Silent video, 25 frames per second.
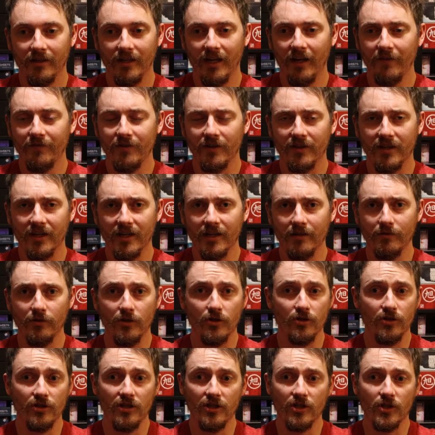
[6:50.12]
After that, you
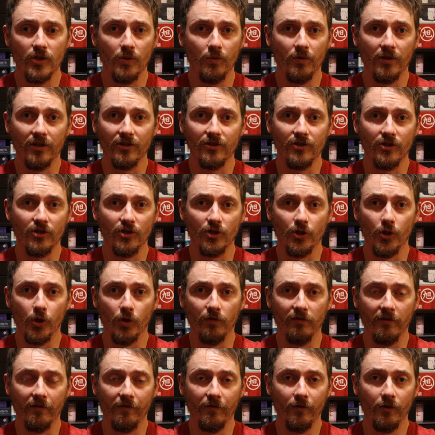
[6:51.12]
just need someone else to
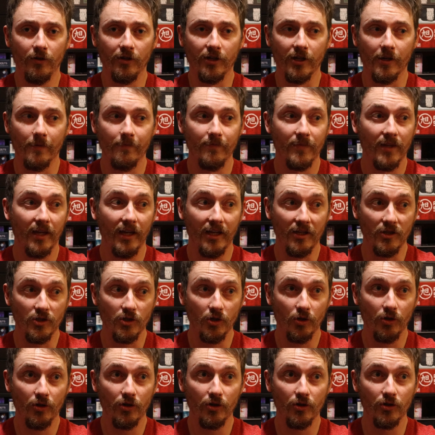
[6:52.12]
score it for you. It
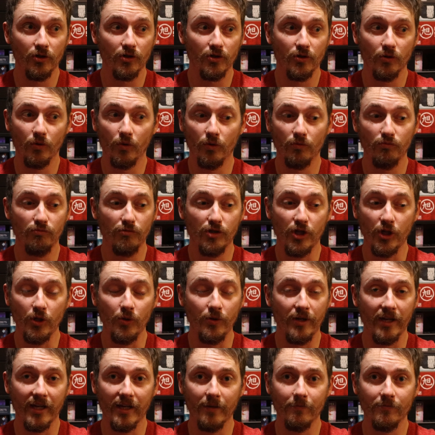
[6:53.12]
took us 2
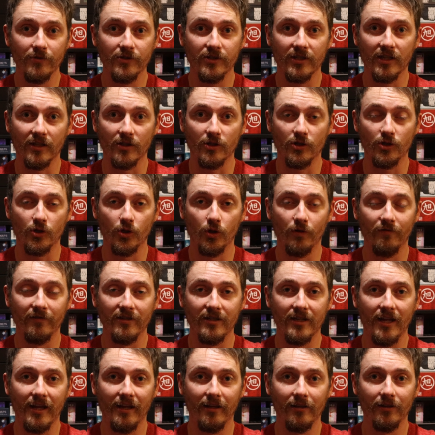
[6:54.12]
games to get the
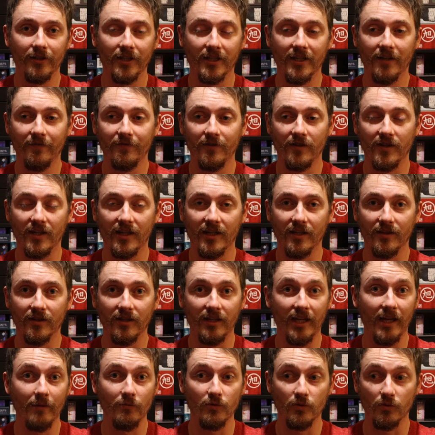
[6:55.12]
scoring nailed, and after that, the
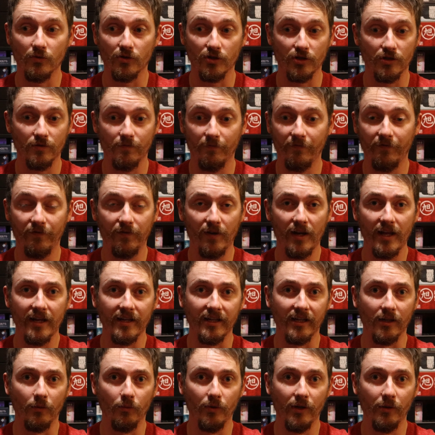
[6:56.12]
games were just
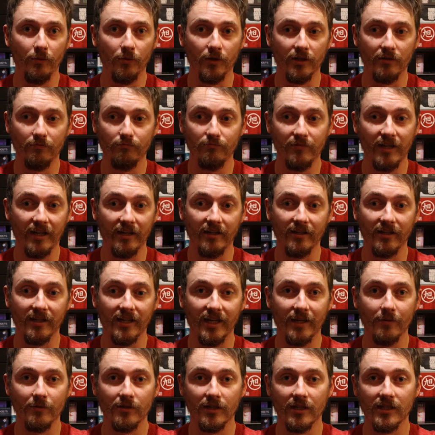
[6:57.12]
flying. We were getting a
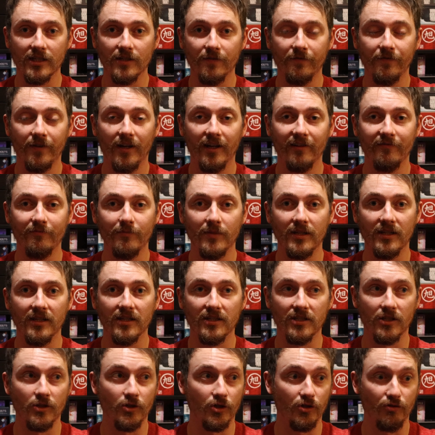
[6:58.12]
game down to 5
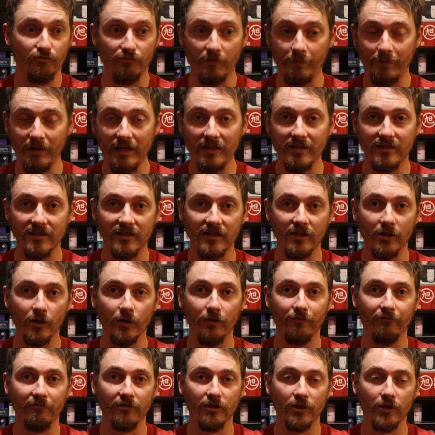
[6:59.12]
minutes and just repeating it
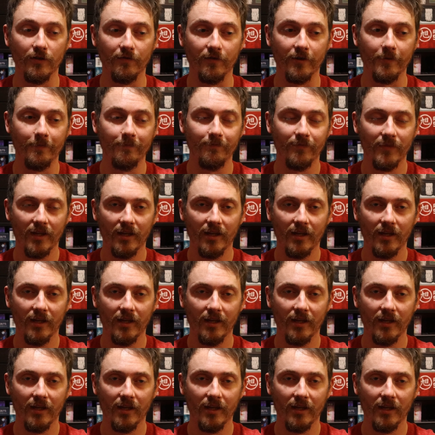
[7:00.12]
over and over.